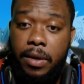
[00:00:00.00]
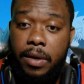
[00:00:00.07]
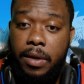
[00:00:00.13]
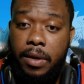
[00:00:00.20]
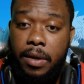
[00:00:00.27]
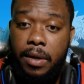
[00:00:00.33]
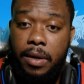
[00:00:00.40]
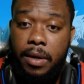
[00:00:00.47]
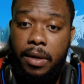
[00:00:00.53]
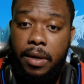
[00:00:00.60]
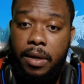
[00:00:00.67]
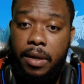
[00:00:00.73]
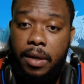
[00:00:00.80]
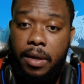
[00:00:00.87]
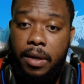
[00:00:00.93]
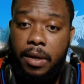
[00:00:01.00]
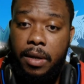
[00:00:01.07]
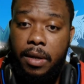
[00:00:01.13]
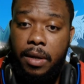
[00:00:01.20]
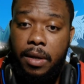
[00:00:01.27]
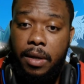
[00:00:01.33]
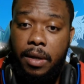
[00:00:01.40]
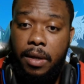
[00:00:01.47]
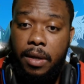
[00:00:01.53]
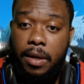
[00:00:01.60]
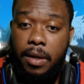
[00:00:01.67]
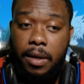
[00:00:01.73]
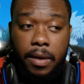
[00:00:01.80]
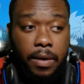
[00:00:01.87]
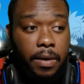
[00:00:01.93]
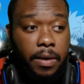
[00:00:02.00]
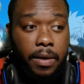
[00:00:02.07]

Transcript: Nothing is said.